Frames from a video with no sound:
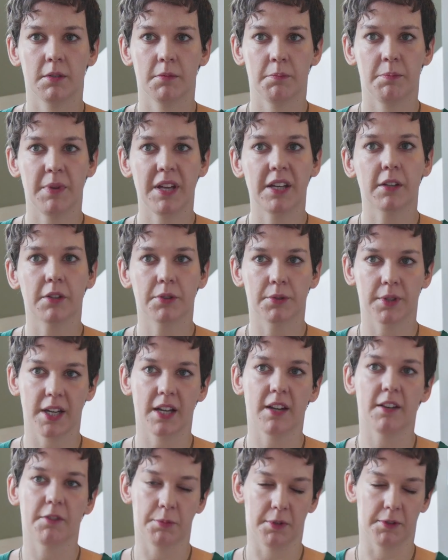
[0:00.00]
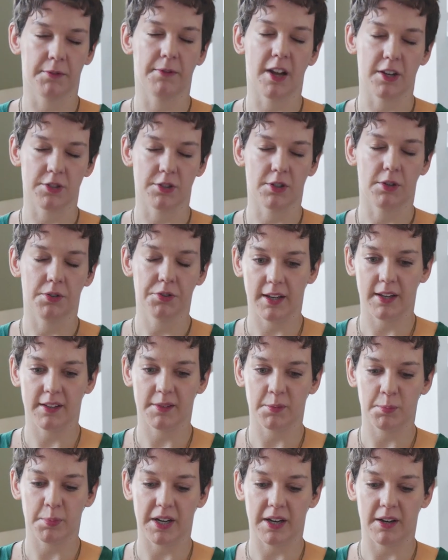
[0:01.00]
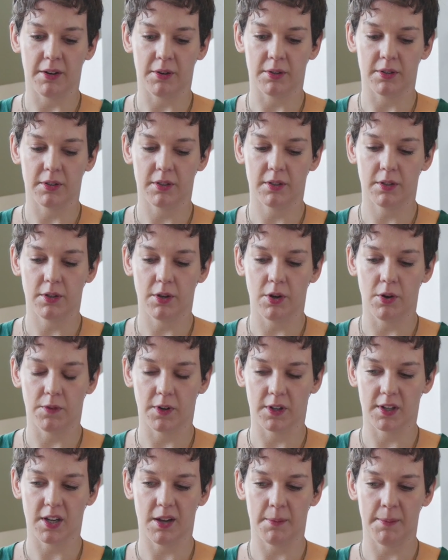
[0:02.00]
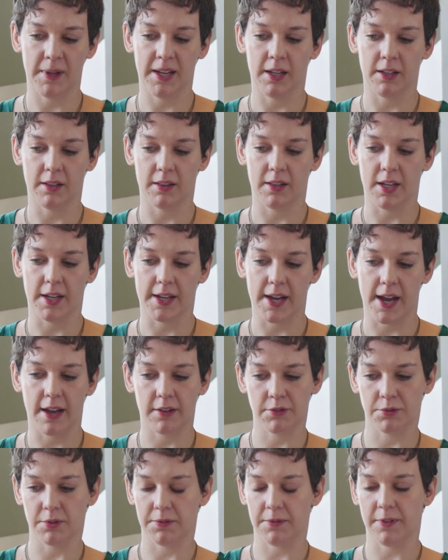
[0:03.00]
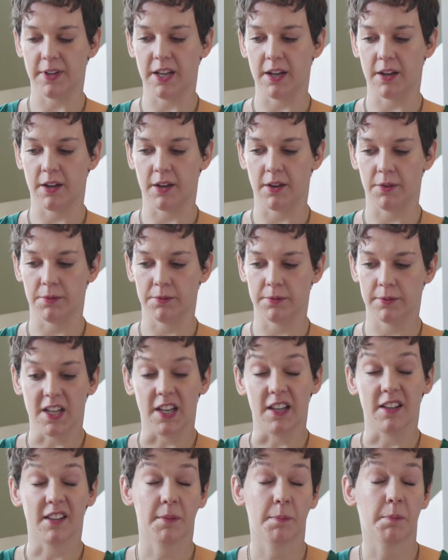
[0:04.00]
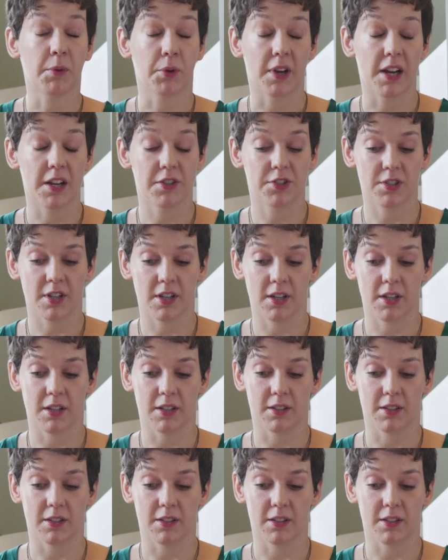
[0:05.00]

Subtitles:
Being a creative professional is about overcoming the atrophy of inspiration,